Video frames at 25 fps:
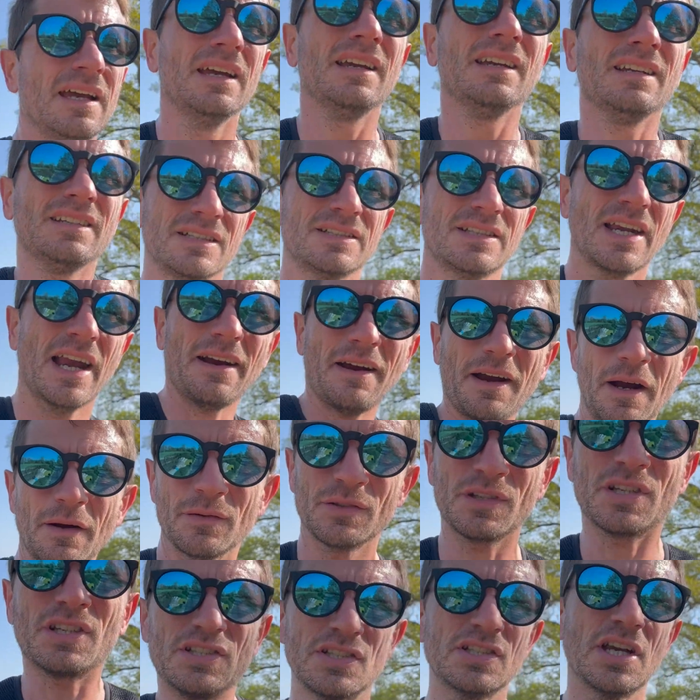Shout out to
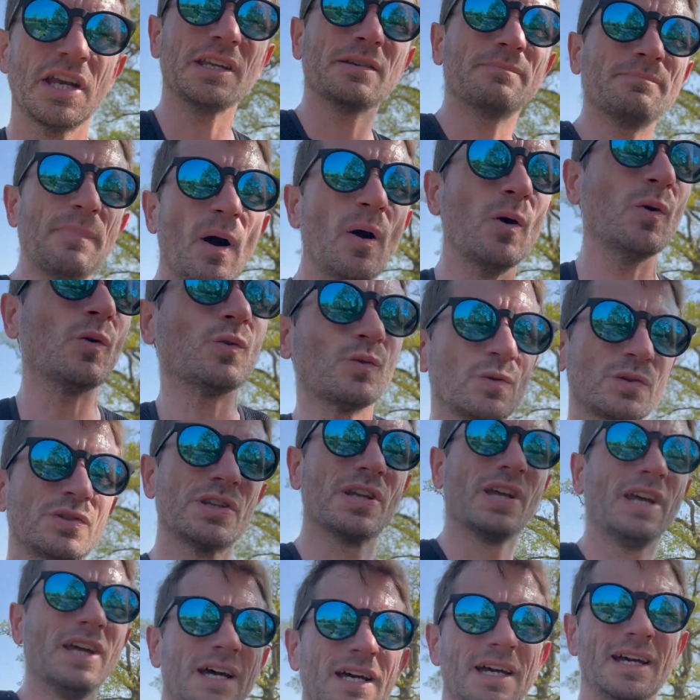Jake Bowles,
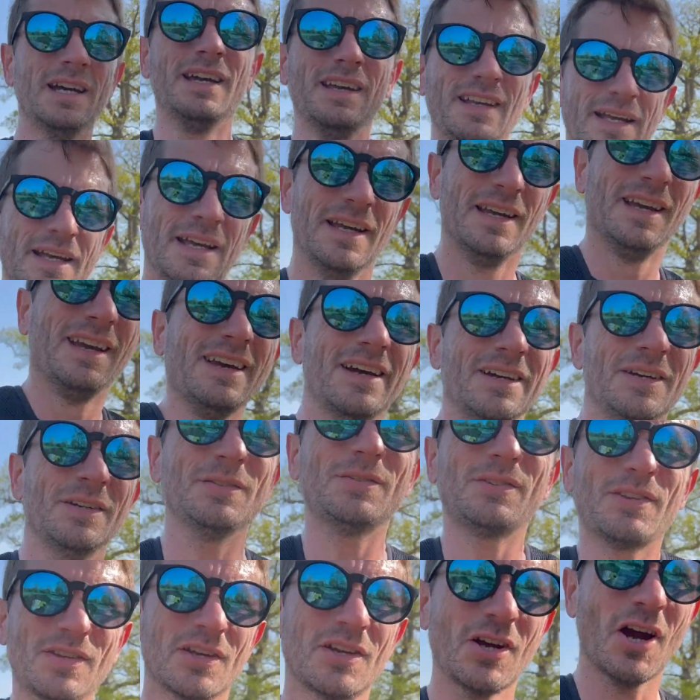who's
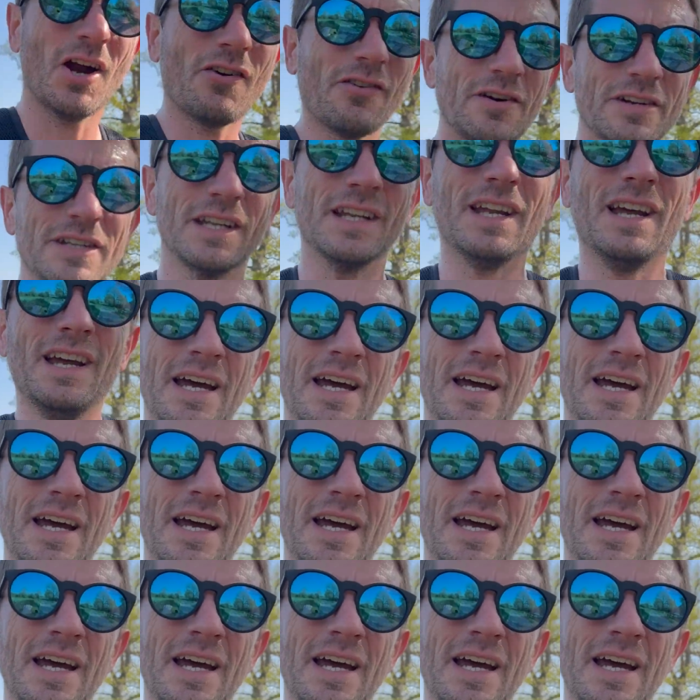the current